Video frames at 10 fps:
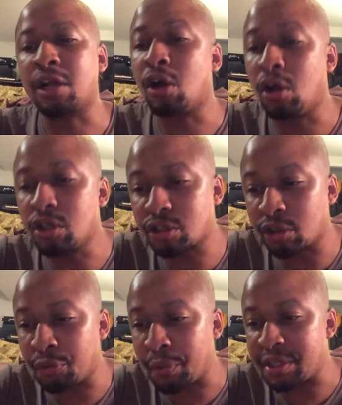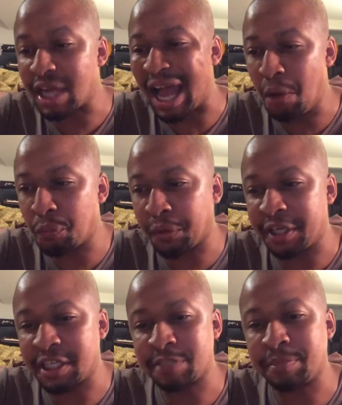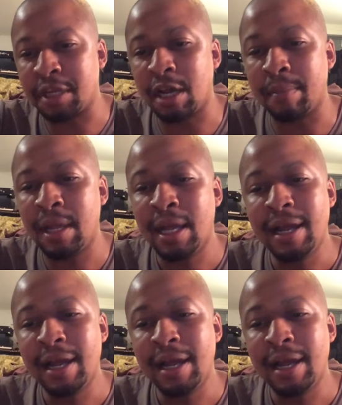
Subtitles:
a culture in which outrage has become